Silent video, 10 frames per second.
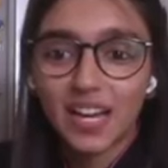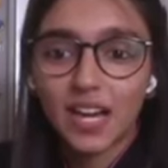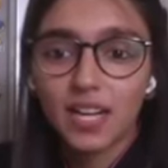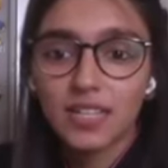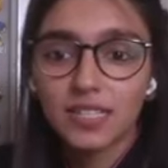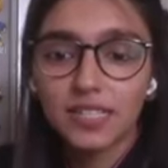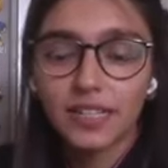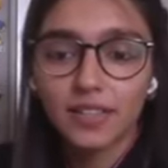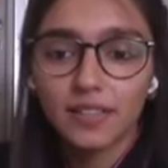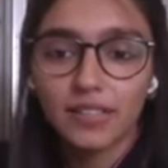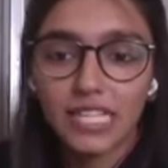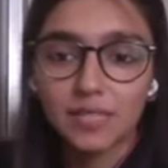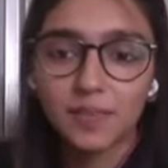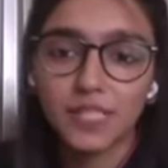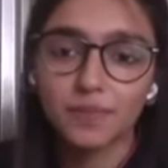Xenia, the
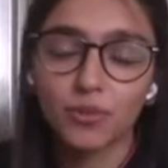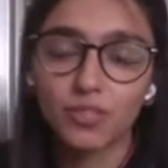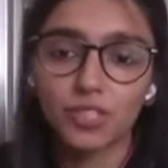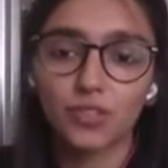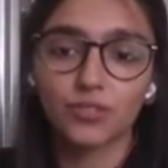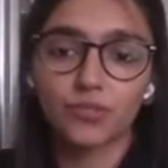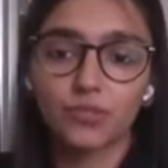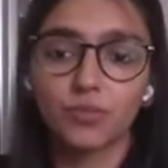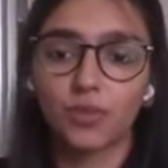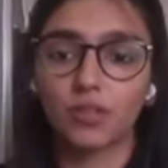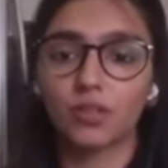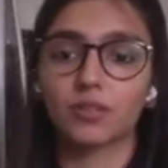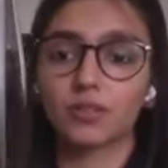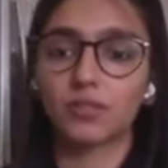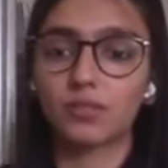recipe is posted on the group.
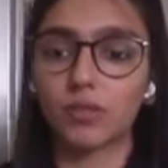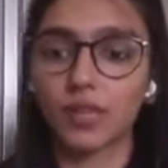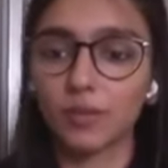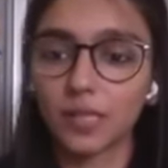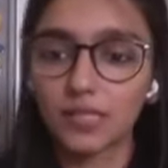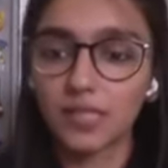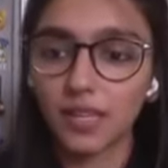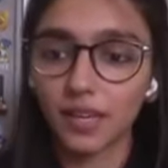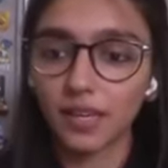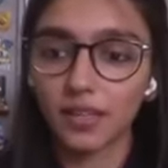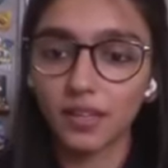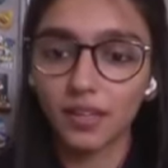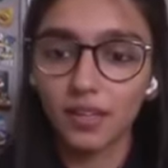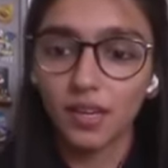Okay, 1 second.